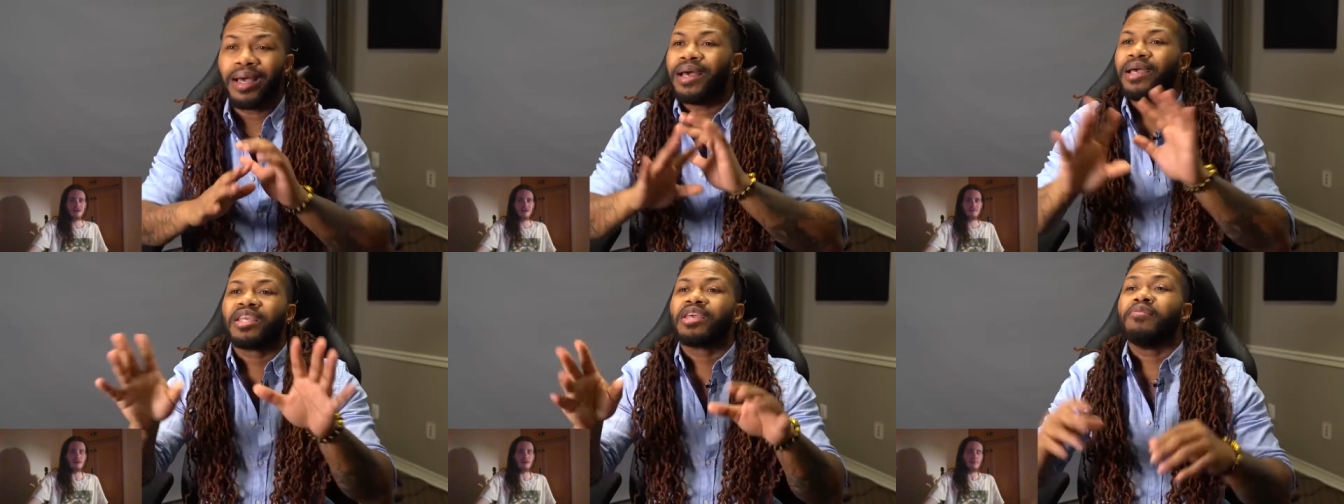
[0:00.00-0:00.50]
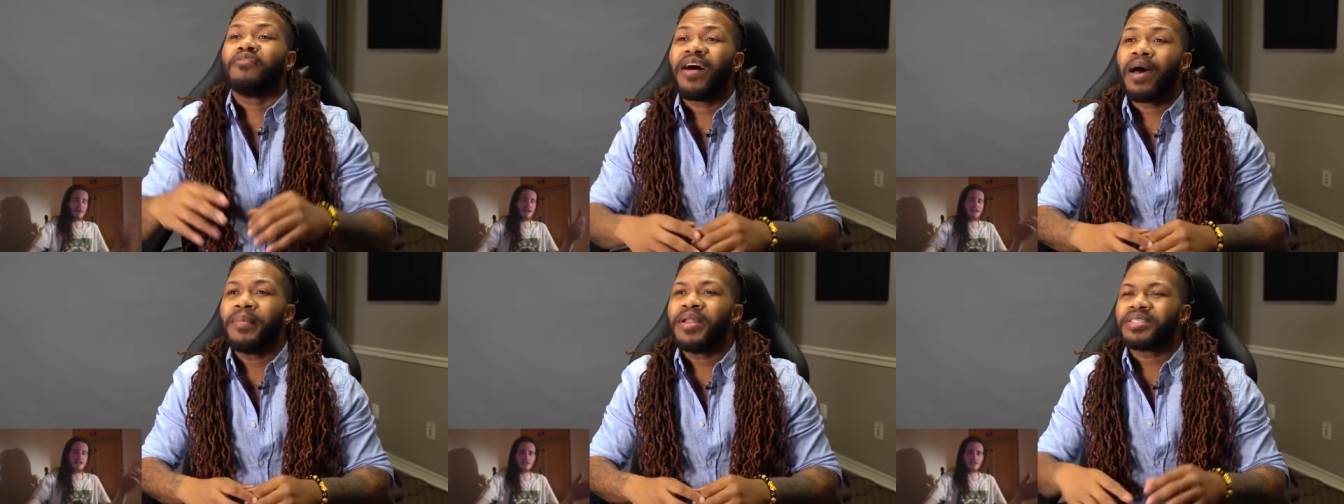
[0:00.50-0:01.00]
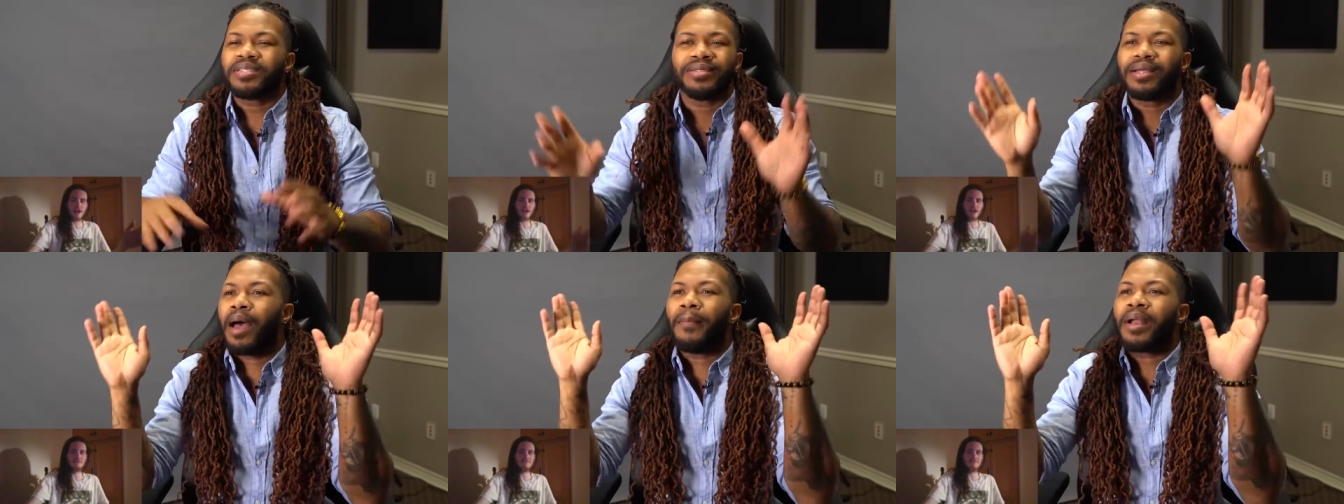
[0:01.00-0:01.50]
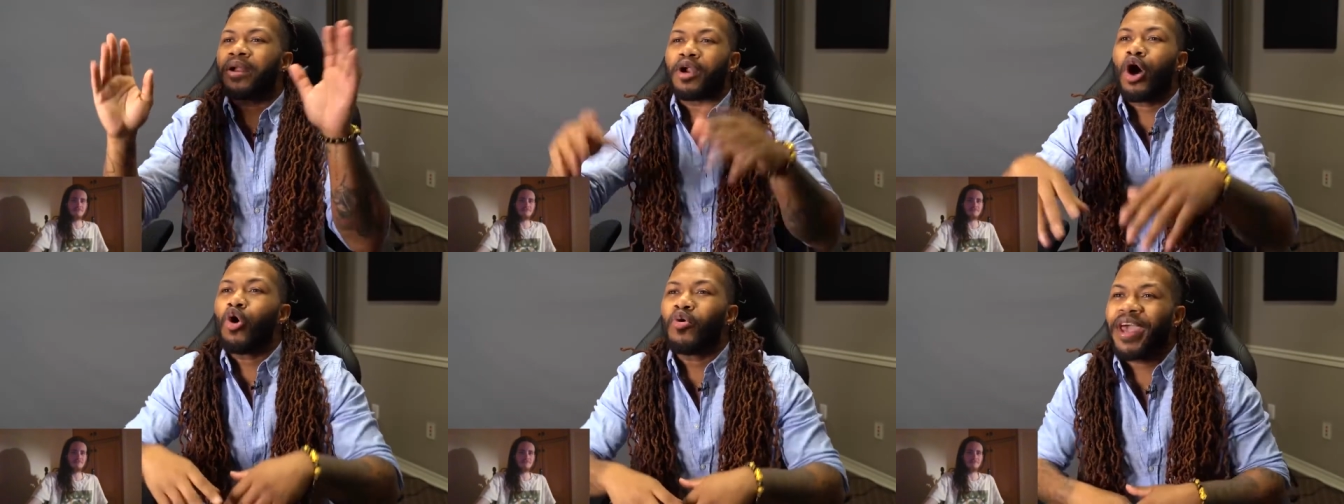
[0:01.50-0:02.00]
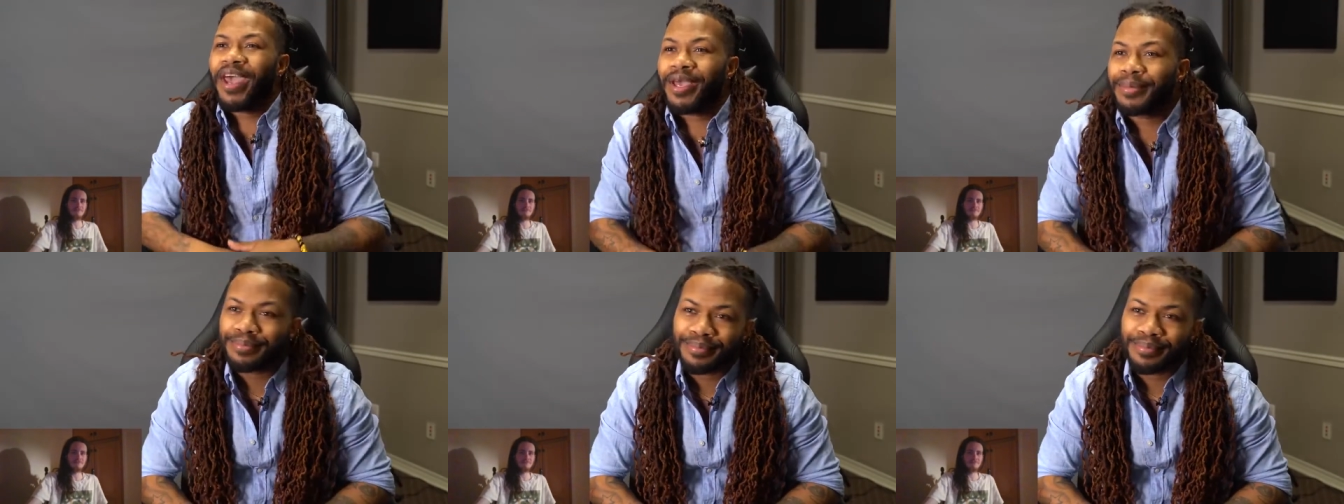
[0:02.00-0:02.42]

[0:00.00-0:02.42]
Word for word: I mean, if he's I right. Miss, I better learn the whole game.